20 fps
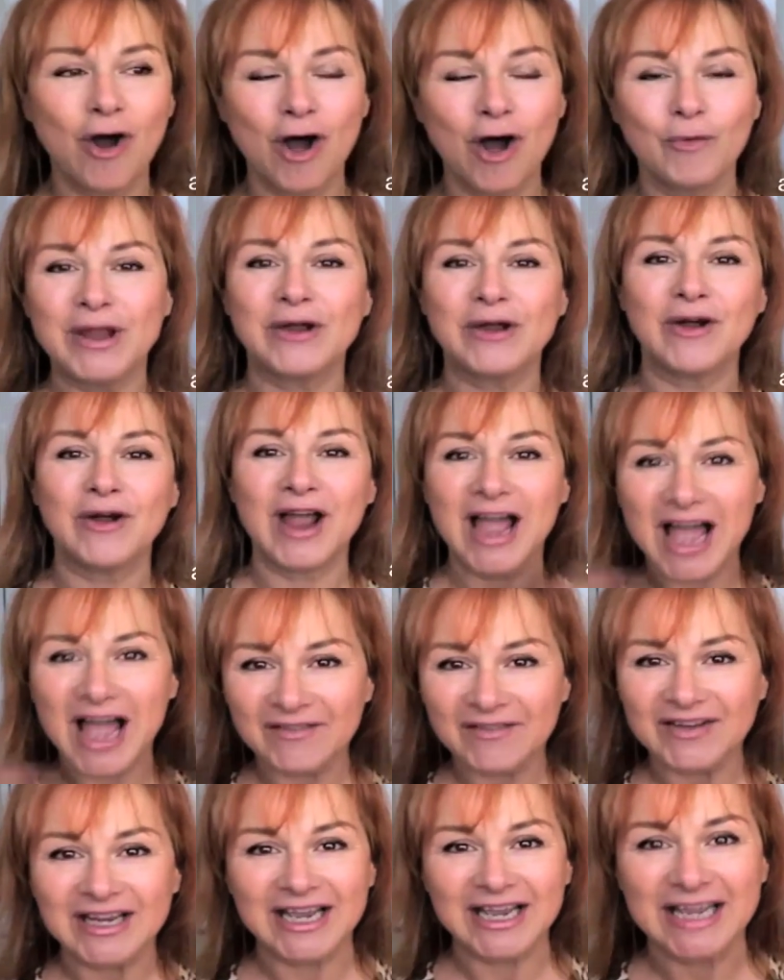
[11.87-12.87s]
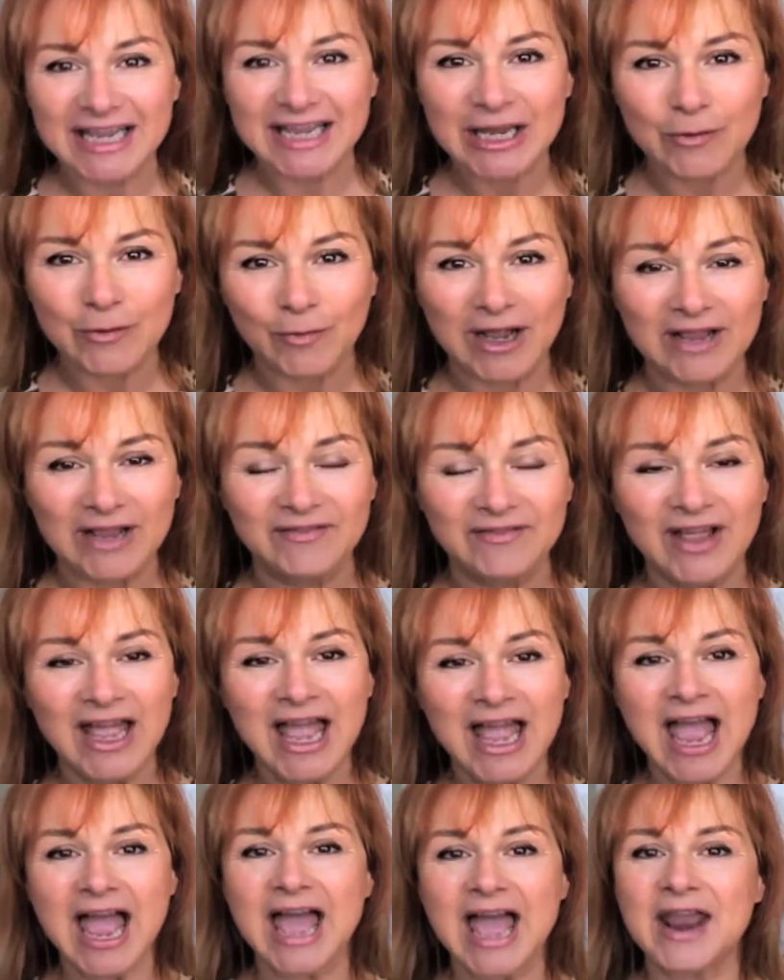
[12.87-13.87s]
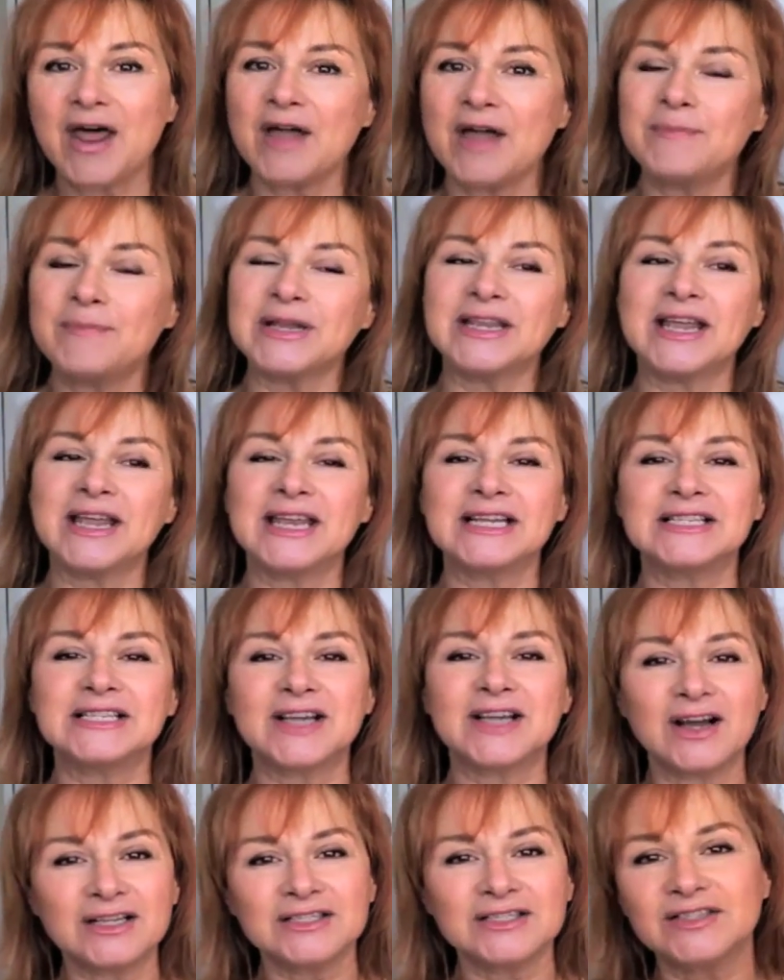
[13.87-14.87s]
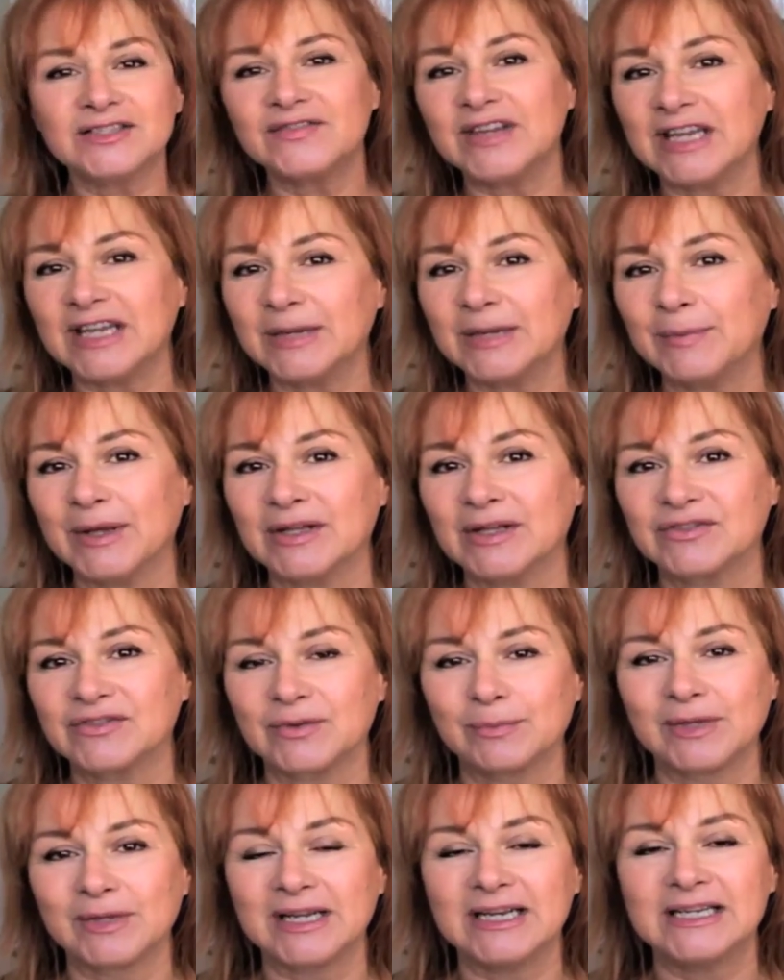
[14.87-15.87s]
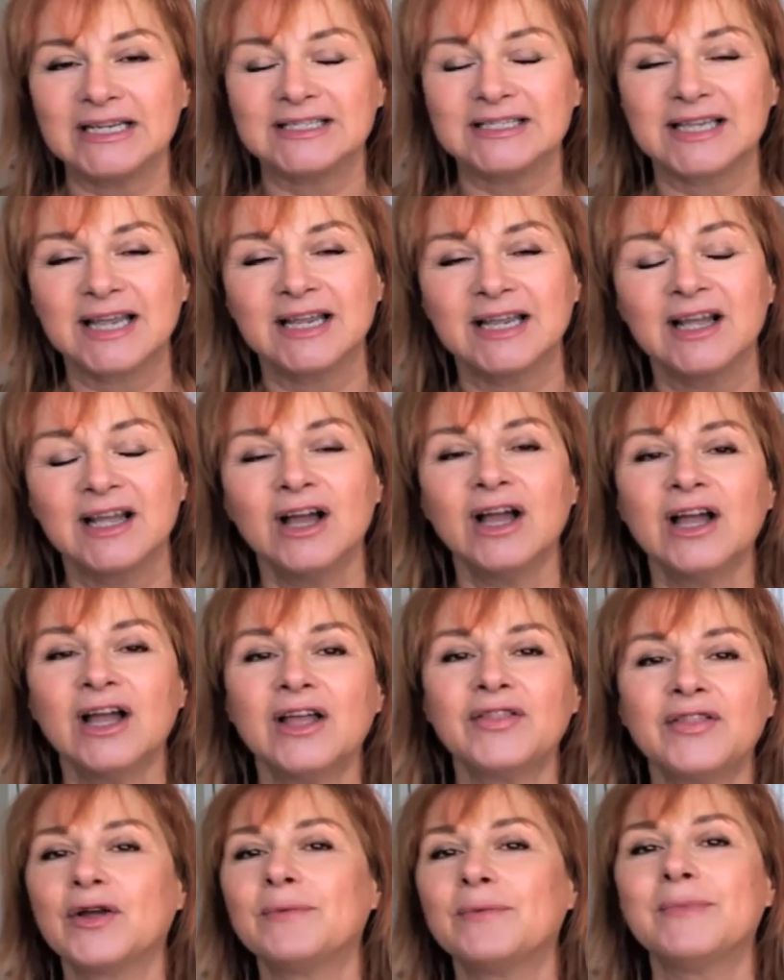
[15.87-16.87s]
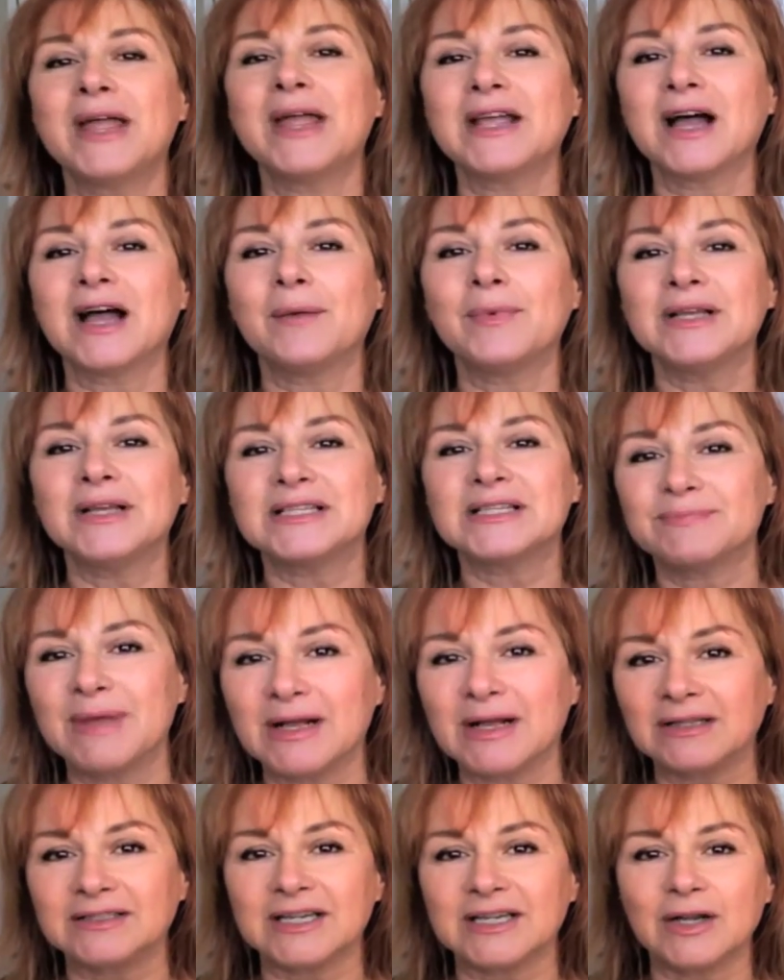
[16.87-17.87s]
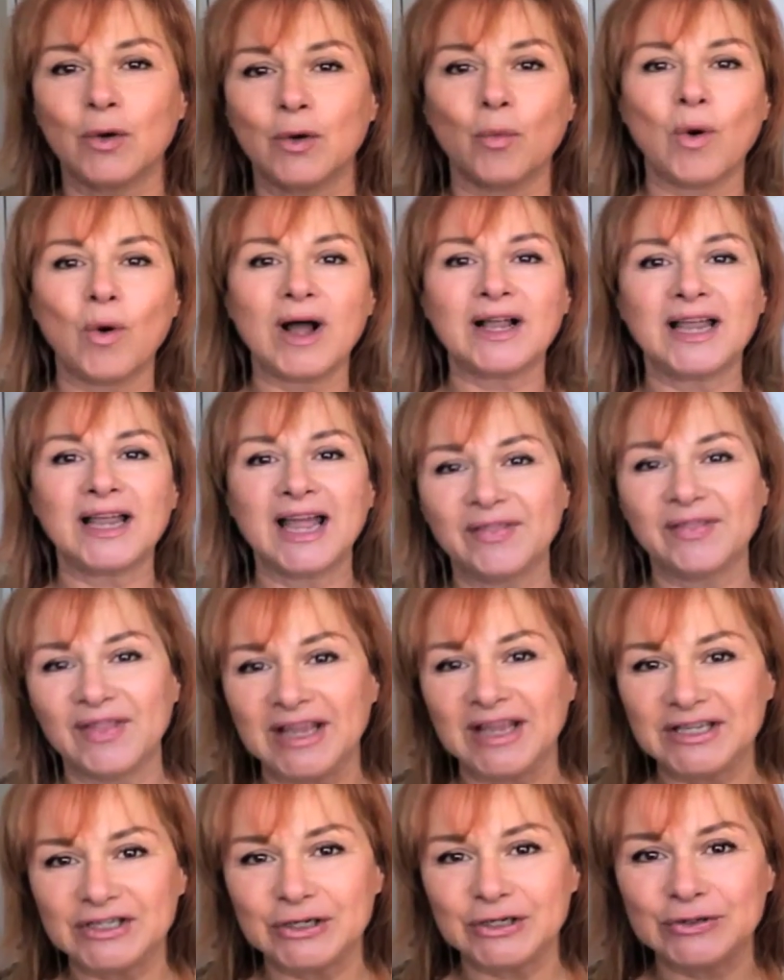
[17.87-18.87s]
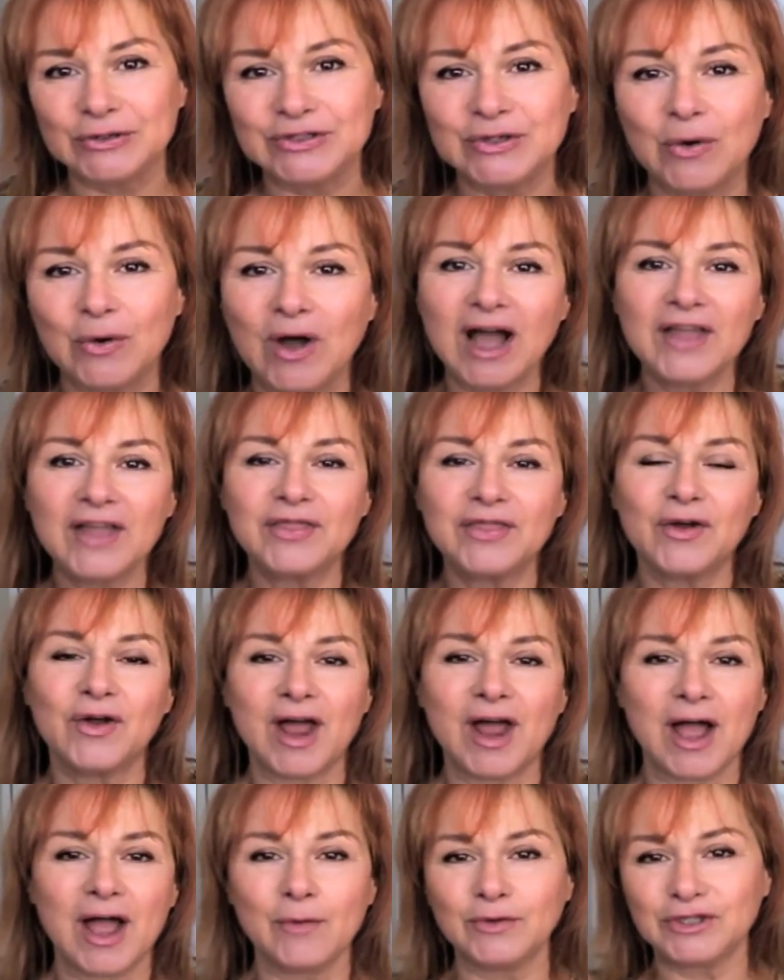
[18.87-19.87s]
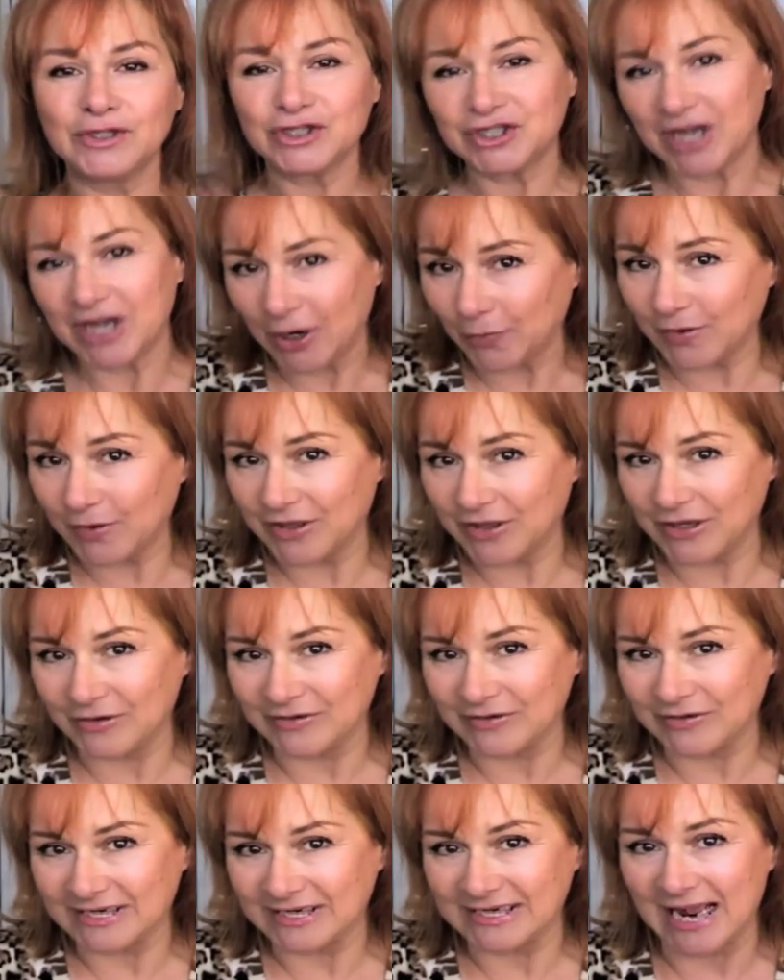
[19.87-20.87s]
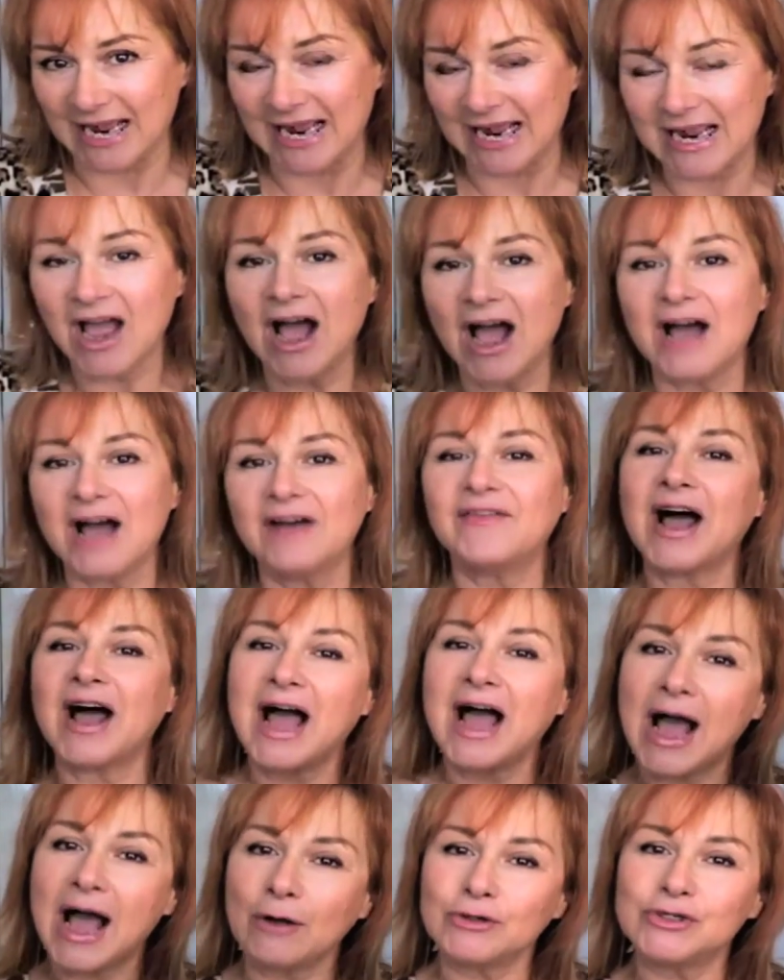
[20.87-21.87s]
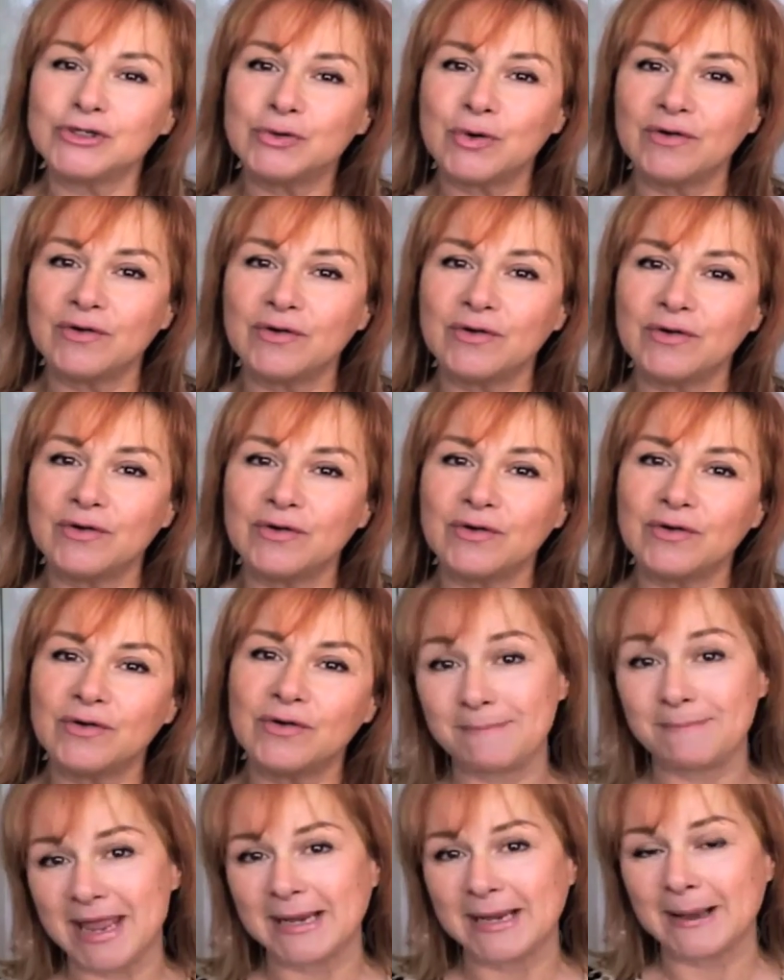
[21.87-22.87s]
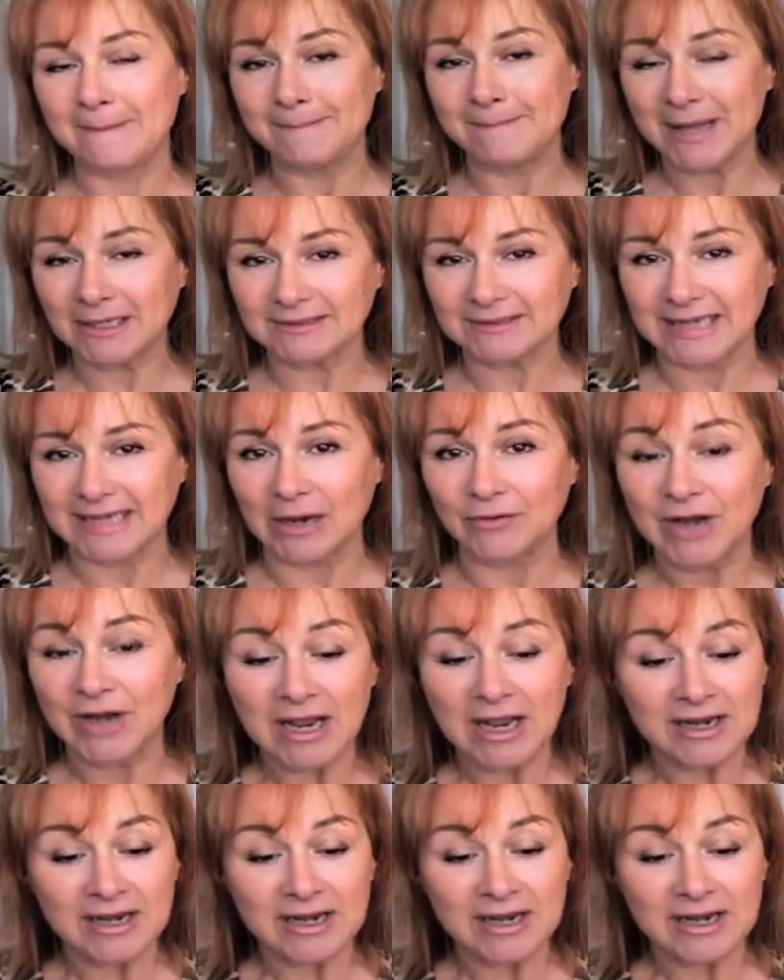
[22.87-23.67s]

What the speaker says: We are having a heat wave, and I've been getting tons of emails from ladies saying their makeup is melting. What can they do? So I thought I would share with you today of how to avoid makeup meltdown.